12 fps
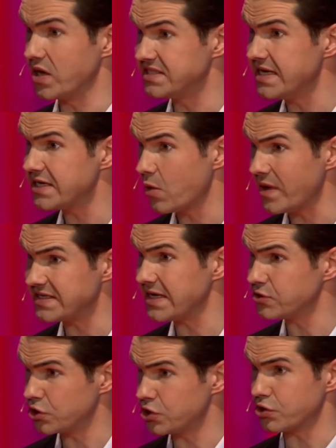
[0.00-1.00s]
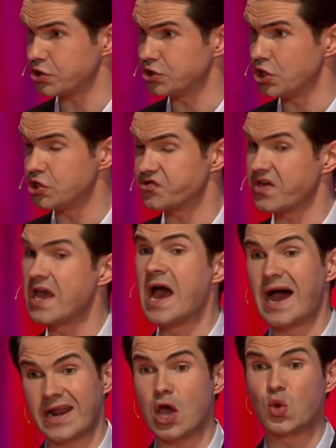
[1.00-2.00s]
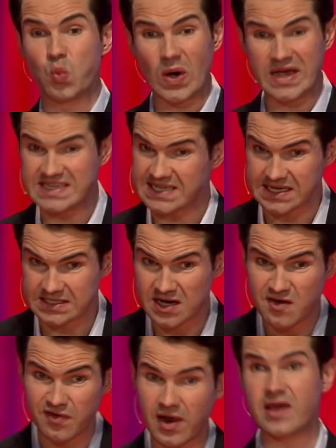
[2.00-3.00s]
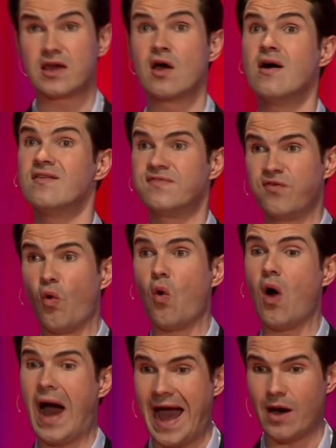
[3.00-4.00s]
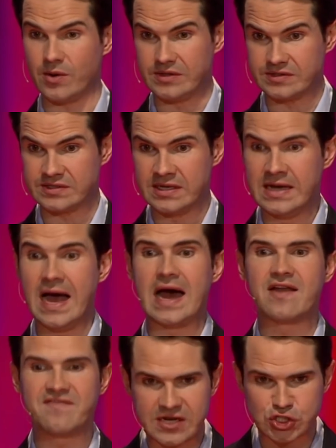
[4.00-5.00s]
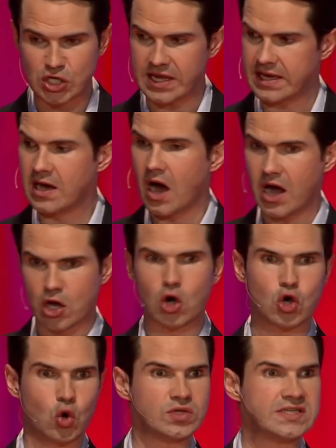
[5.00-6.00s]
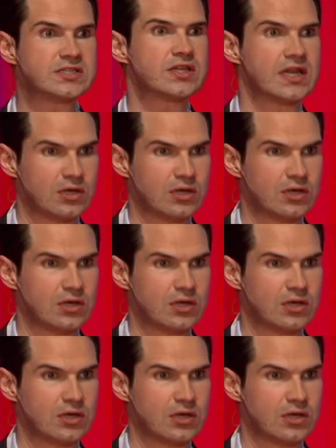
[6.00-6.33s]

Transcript: what I did. I went down to the doctor's surgery and I waited for like four hours. And eventually I got called into the